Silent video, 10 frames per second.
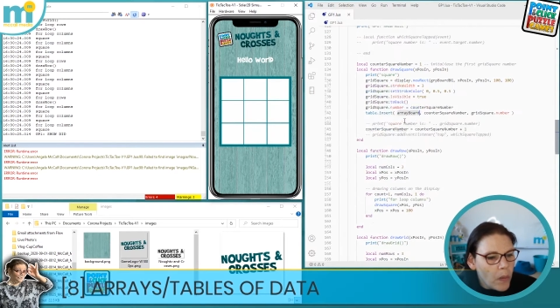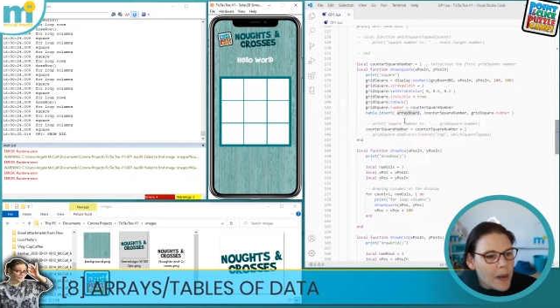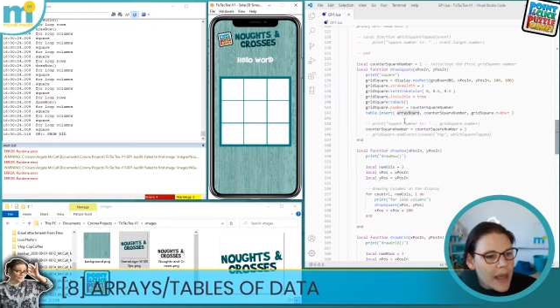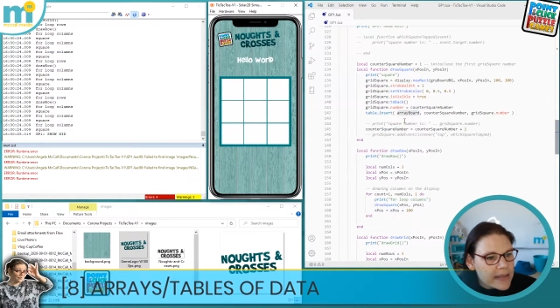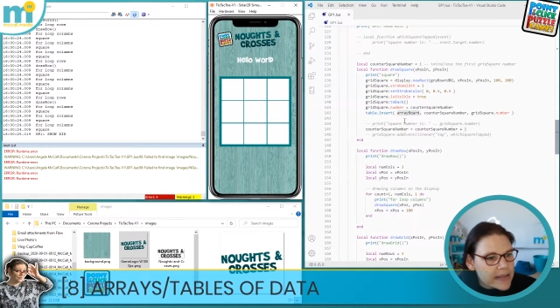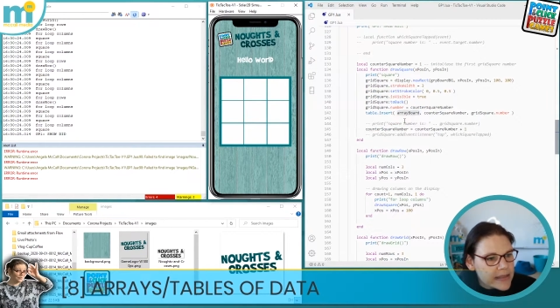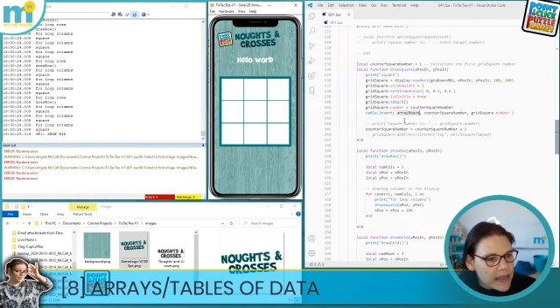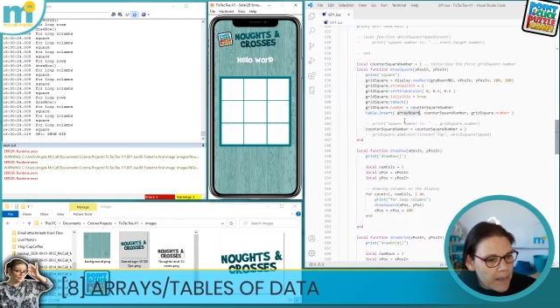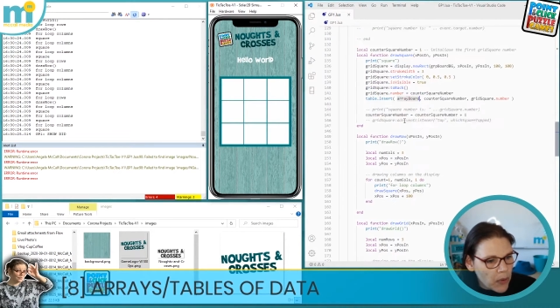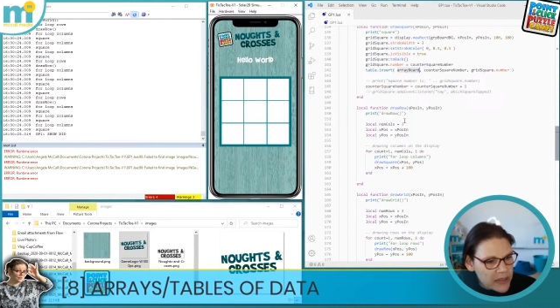let's
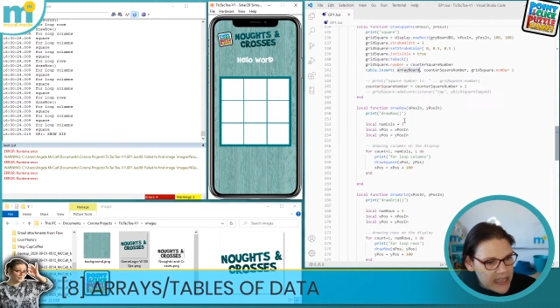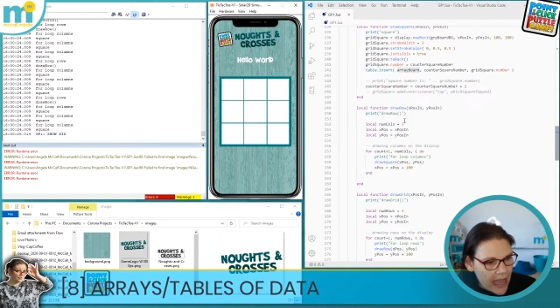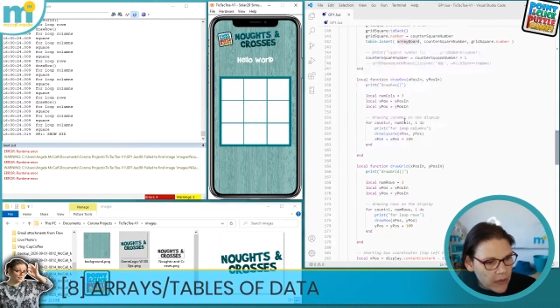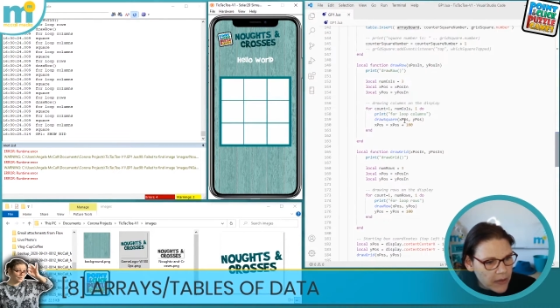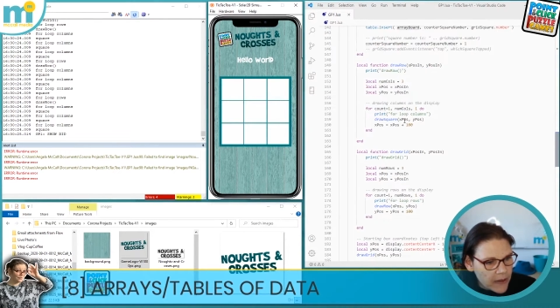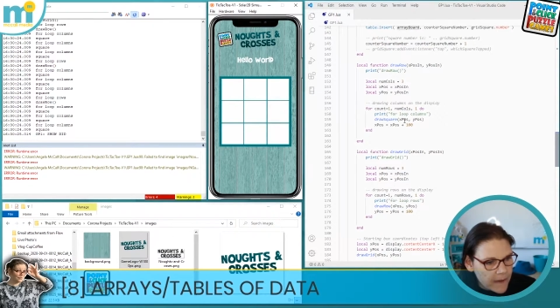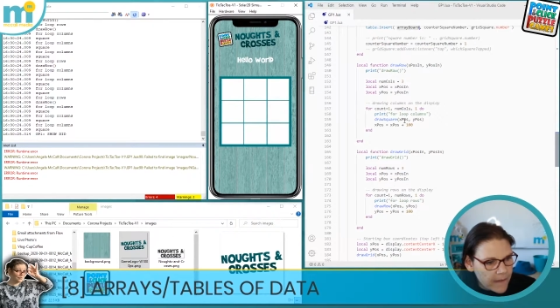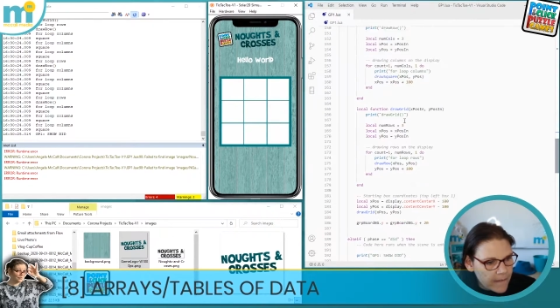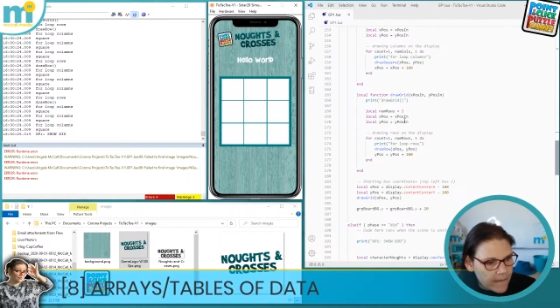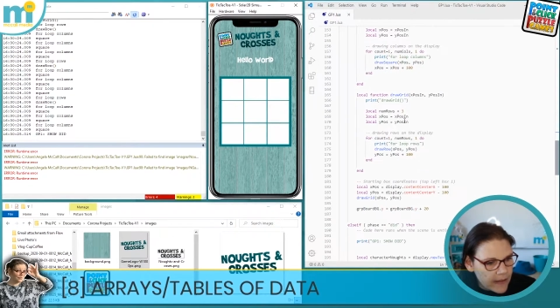skip on down
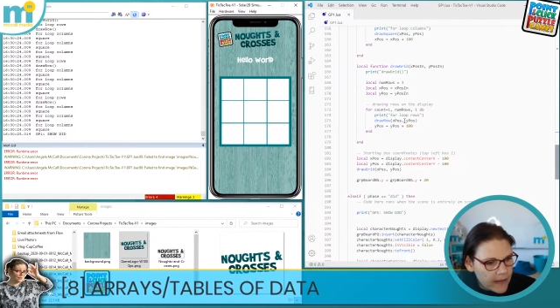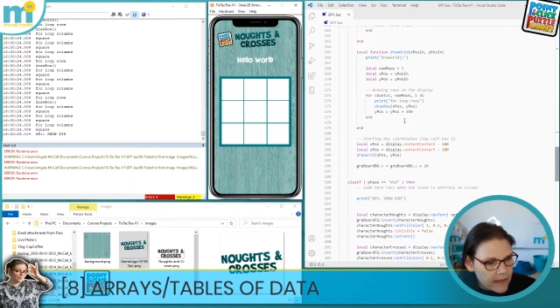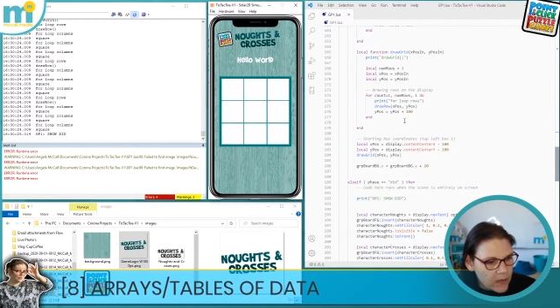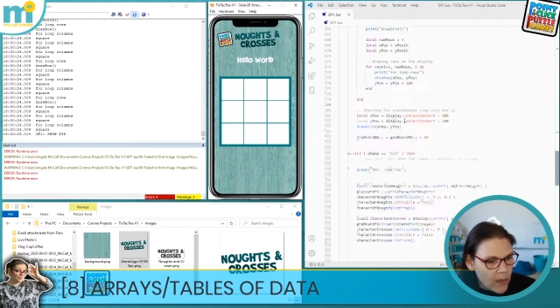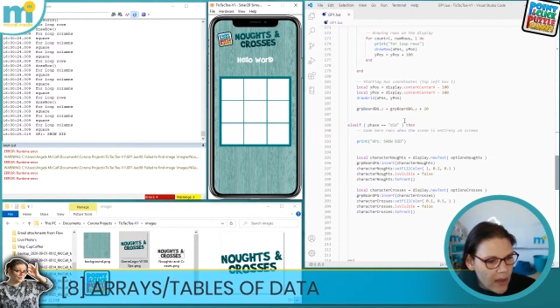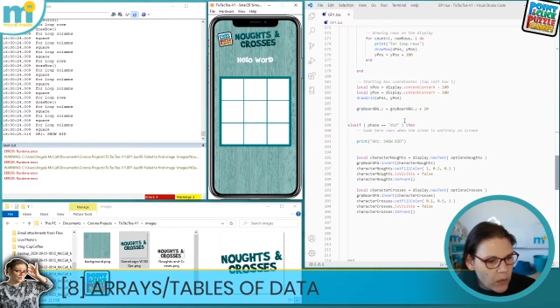to where